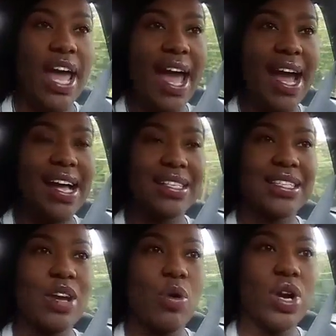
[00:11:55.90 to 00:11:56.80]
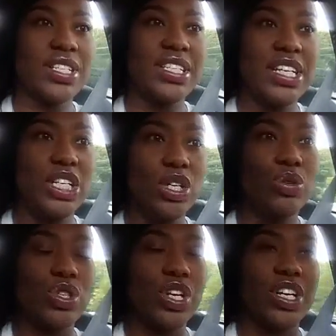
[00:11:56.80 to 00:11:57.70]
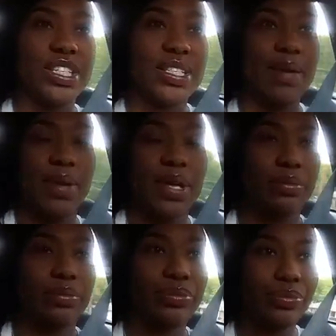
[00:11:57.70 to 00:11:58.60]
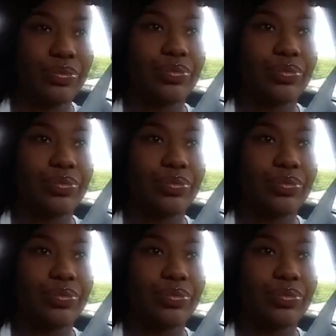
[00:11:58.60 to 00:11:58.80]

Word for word: click on the ads. They want to see you, so they're going to skip it.